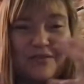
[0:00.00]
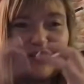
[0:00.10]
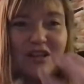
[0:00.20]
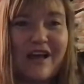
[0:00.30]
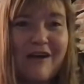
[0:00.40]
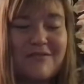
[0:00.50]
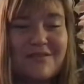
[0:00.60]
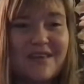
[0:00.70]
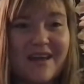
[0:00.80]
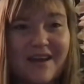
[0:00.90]
cloud in
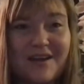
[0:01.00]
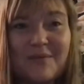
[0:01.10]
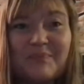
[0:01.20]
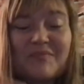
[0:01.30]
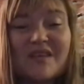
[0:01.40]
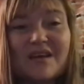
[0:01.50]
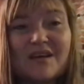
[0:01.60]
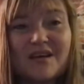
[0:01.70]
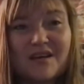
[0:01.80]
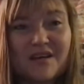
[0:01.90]
the air.
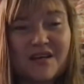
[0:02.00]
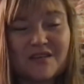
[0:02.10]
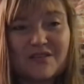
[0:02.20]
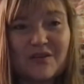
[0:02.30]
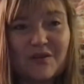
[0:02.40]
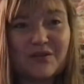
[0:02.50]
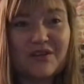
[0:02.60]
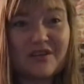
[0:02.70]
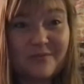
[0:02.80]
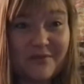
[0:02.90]
So you're
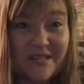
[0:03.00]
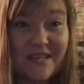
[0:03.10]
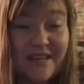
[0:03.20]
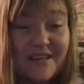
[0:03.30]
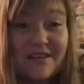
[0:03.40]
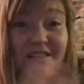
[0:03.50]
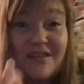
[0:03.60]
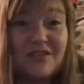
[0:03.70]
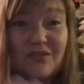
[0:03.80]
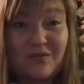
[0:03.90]
going to pretend like you're going to
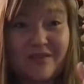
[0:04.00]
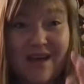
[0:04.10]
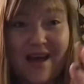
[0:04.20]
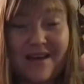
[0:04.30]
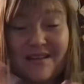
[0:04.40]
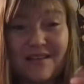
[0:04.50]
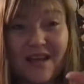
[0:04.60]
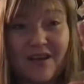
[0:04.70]
do that like